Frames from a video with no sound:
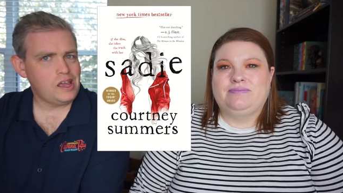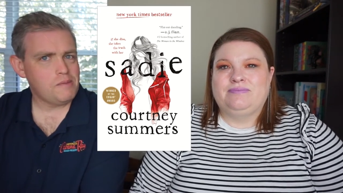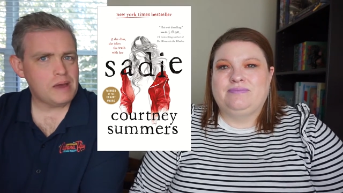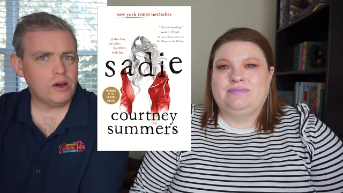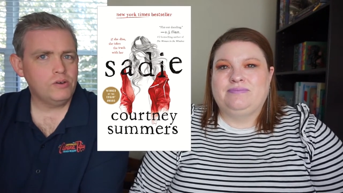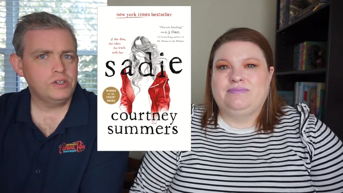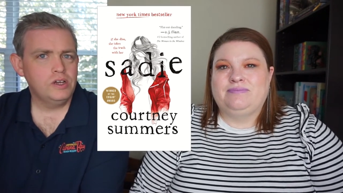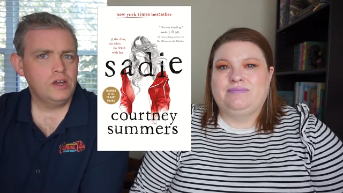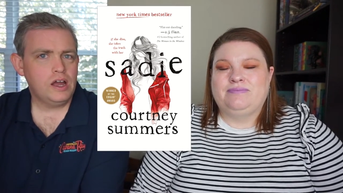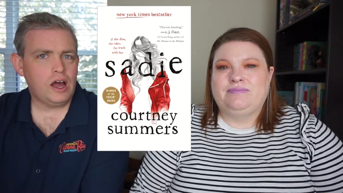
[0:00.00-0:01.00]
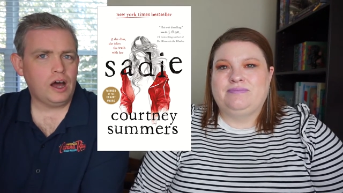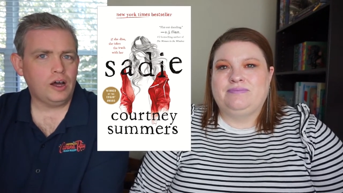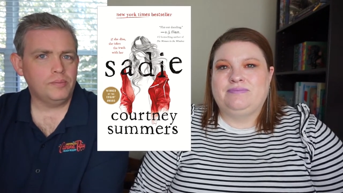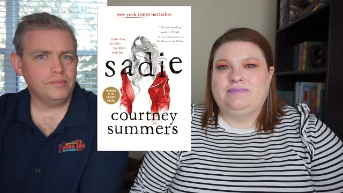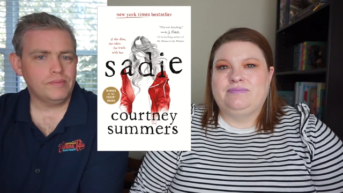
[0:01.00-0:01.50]
Speaker 1: about
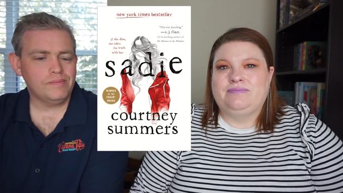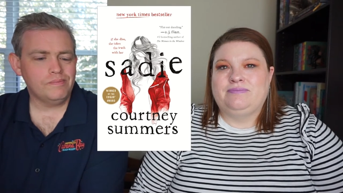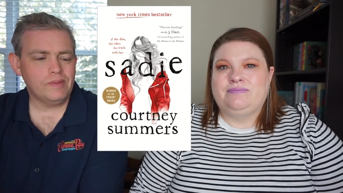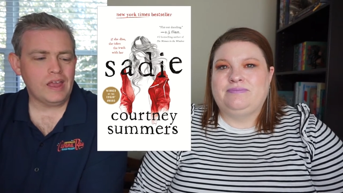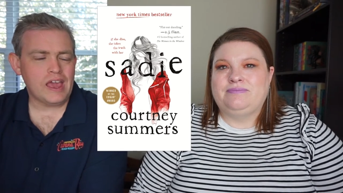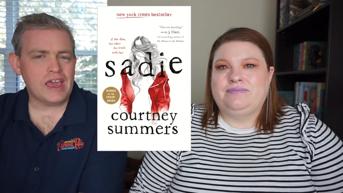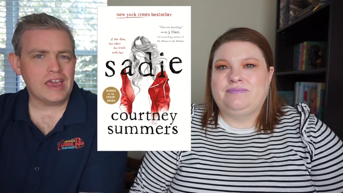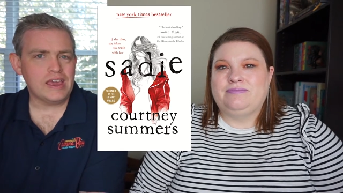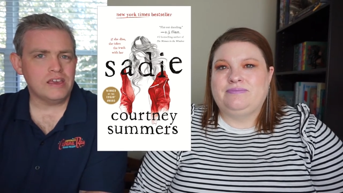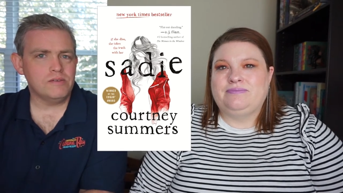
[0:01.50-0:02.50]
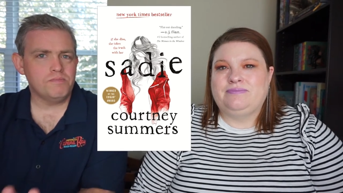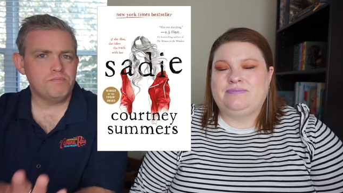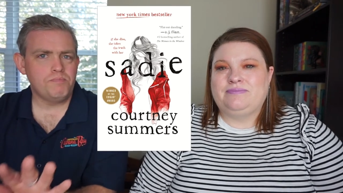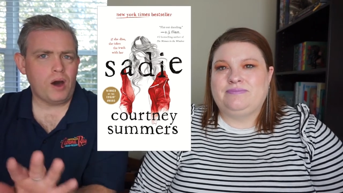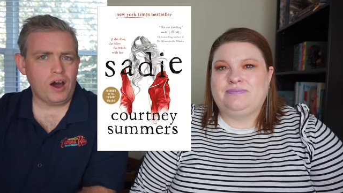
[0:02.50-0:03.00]
um, a
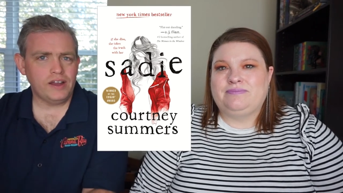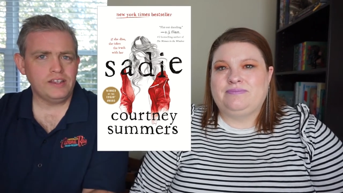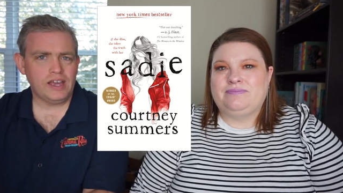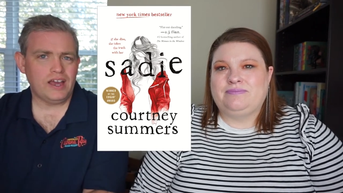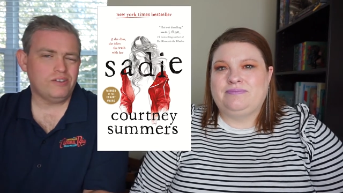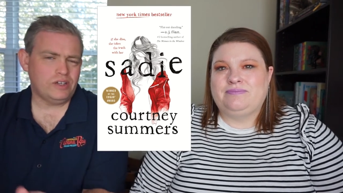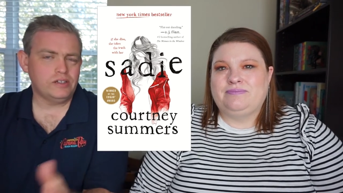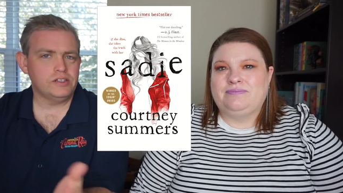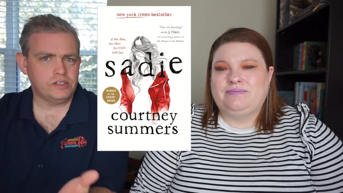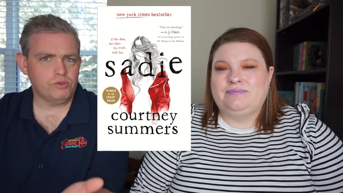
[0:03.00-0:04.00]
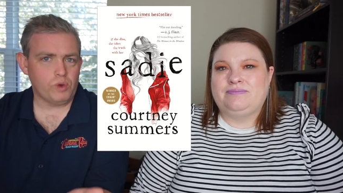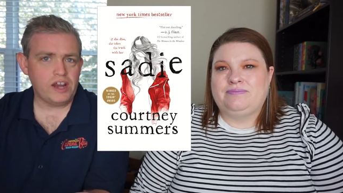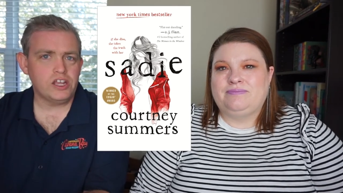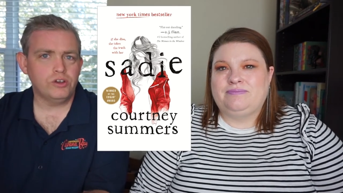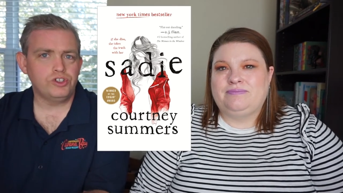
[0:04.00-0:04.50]
podcast, uh, it's a
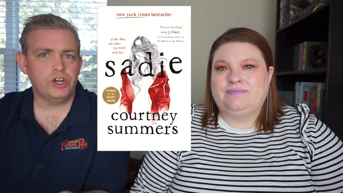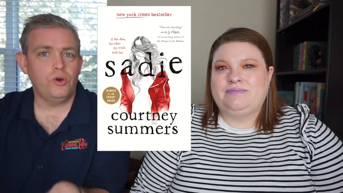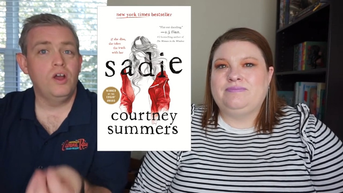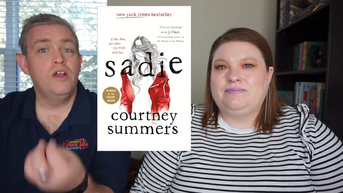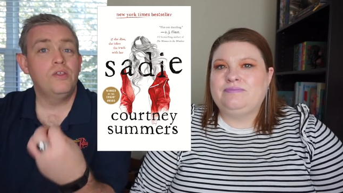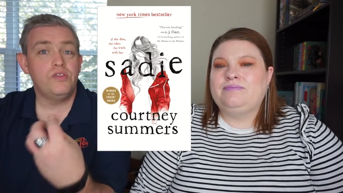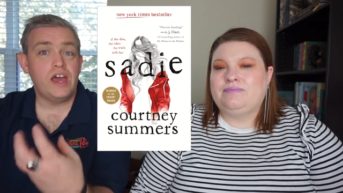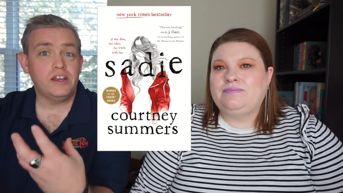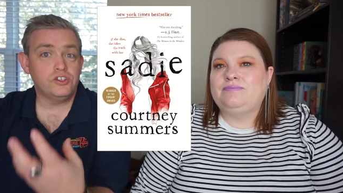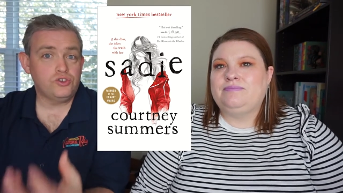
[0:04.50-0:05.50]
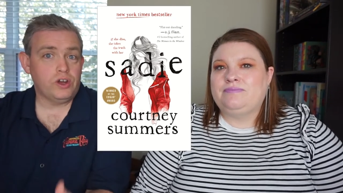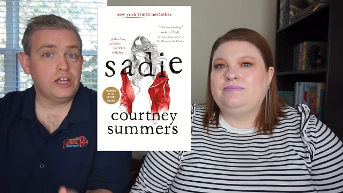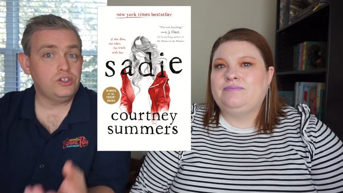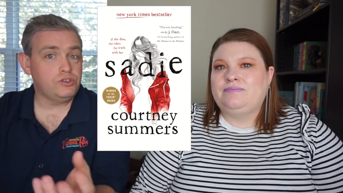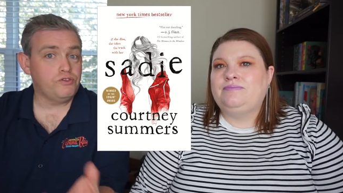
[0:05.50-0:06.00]
radio show that is
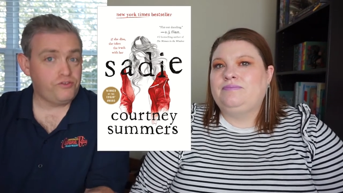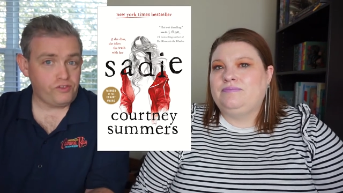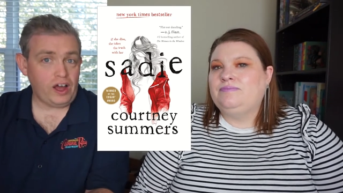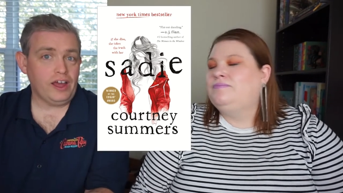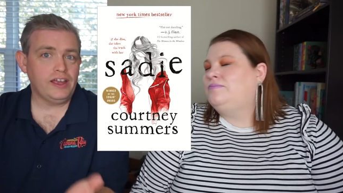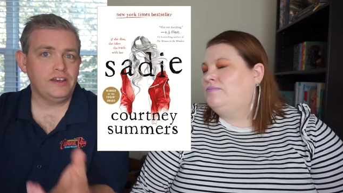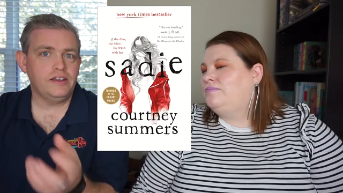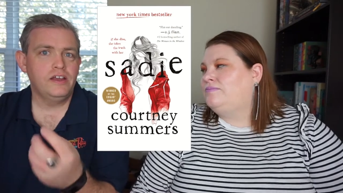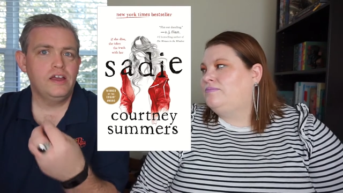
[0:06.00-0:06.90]
trying to find